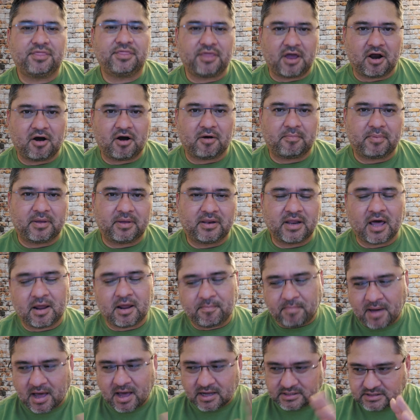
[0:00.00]
Therapy,
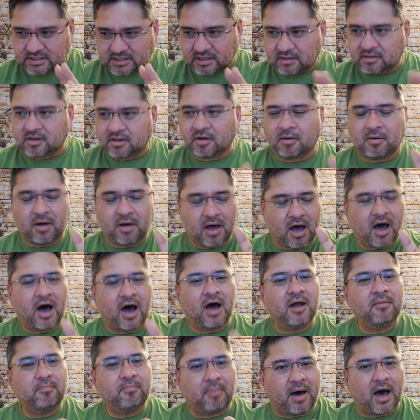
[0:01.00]
not boxing, no,
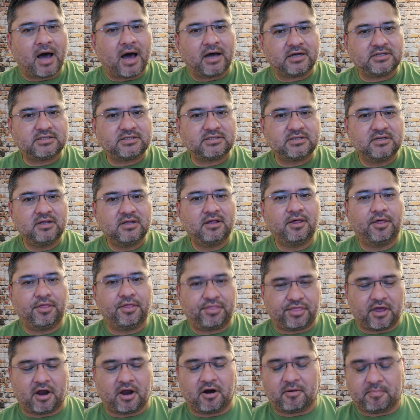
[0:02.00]
Unbox
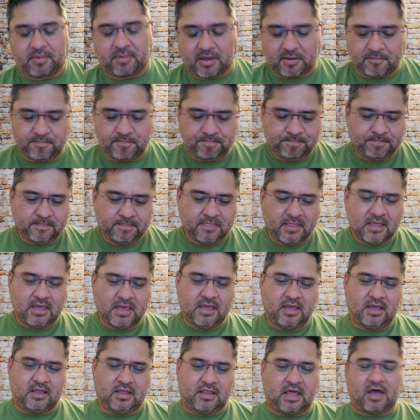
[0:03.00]
Therapy.
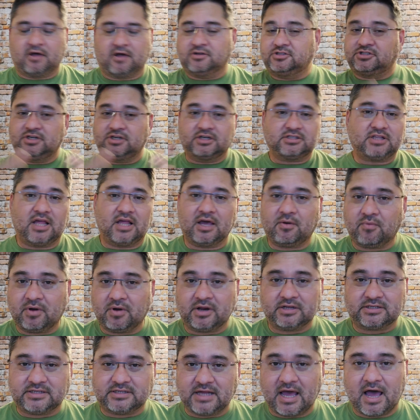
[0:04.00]
Now, just like what
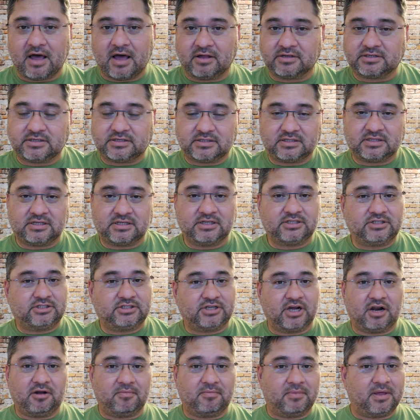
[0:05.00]
it sounds, this
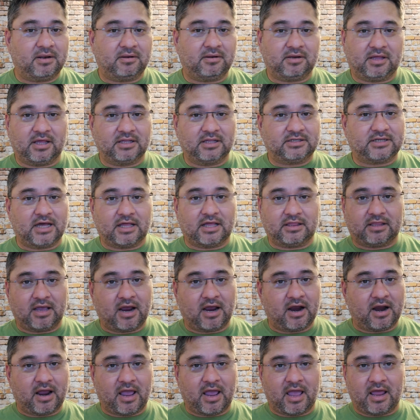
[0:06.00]
gentleman gets out
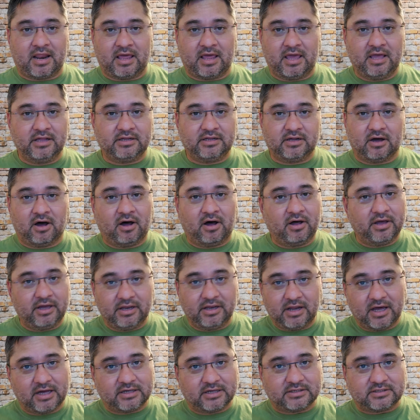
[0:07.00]
there and he all
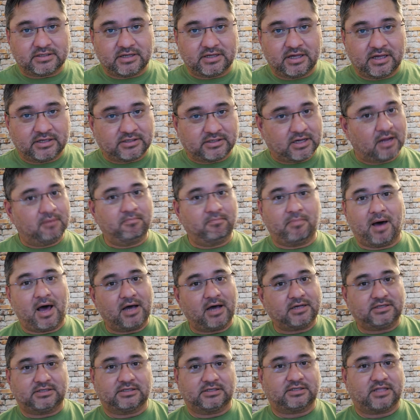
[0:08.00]
he does is
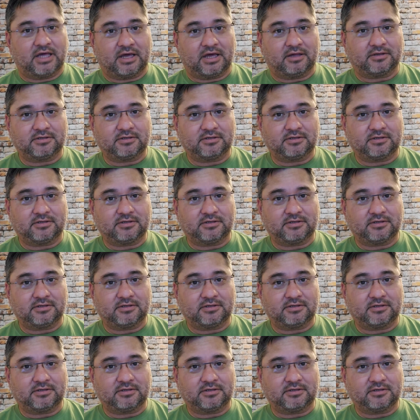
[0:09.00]
unboxes